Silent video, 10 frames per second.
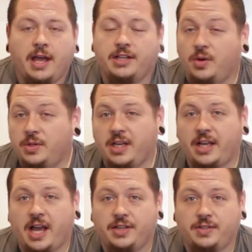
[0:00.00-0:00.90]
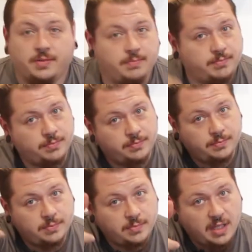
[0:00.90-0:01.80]
As I always say, guys,
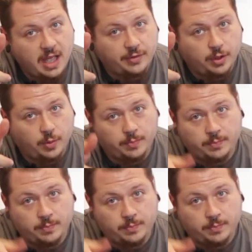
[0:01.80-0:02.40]
have a good one.